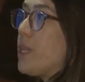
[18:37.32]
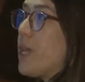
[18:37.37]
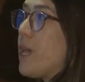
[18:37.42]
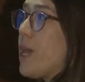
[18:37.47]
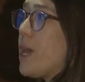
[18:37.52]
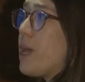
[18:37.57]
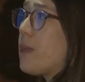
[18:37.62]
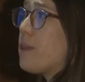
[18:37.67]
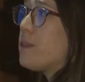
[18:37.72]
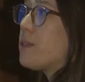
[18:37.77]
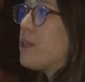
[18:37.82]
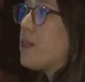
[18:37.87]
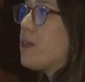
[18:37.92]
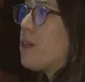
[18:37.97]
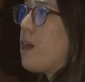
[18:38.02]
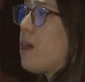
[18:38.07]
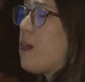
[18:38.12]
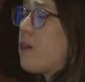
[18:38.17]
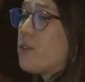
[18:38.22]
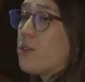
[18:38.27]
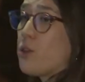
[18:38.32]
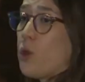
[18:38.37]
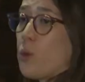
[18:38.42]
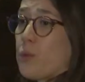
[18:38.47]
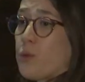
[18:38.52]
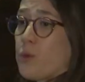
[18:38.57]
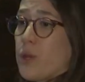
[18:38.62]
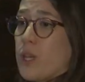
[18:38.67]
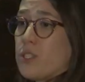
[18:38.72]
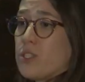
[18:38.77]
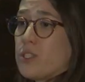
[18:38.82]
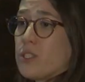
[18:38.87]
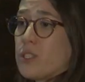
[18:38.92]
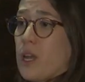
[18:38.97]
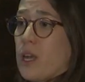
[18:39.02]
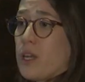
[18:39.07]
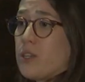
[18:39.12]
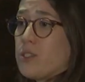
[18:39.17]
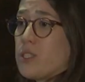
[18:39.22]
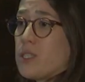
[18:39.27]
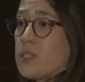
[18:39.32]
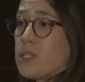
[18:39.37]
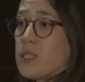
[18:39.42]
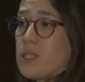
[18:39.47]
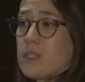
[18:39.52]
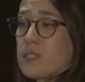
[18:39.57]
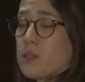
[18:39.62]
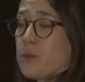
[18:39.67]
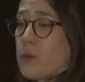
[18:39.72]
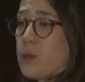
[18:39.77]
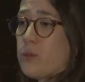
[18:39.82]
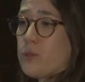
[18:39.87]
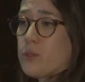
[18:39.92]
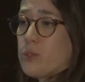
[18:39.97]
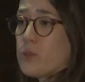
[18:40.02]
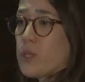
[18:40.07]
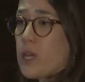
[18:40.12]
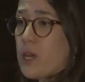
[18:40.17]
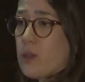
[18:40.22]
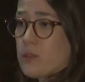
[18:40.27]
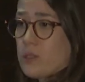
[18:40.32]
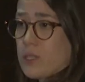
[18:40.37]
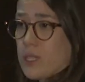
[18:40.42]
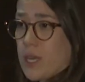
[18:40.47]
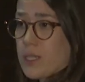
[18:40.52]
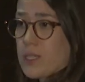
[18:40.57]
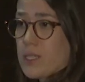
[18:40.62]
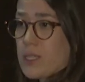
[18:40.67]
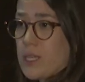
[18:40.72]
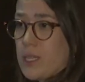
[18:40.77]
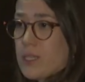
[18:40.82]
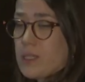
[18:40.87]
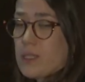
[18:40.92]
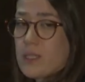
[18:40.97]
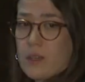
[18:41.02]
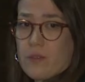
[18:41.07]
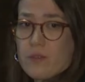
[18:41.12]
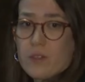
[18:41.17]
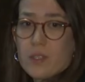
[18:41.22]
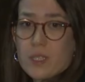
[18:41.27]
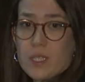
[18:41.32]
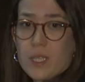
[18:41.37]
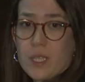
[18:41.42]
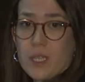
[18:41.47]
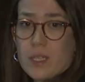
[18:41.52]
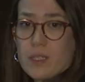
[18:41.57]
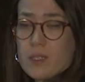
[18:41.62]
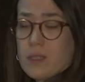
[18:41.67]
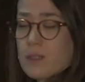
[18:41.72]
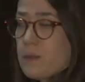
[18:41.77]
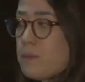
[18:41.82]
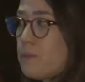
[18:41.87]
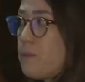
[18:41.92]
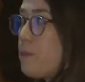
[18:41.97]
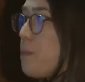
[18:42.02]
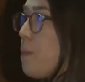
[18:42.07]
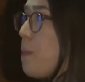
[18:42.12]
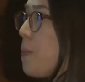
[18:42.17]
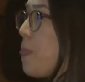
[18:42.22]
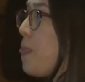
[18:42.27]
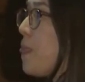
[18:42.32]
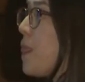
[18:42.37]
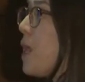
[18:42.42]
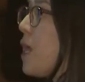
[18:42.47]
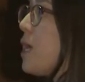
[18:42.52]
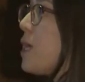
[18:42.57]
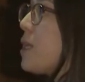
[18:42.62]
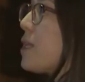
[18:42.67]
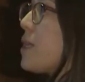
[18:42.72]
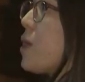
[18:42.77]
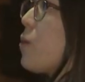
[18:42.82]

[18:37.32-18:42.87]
and are in operation largely since around 2019 in several cities. The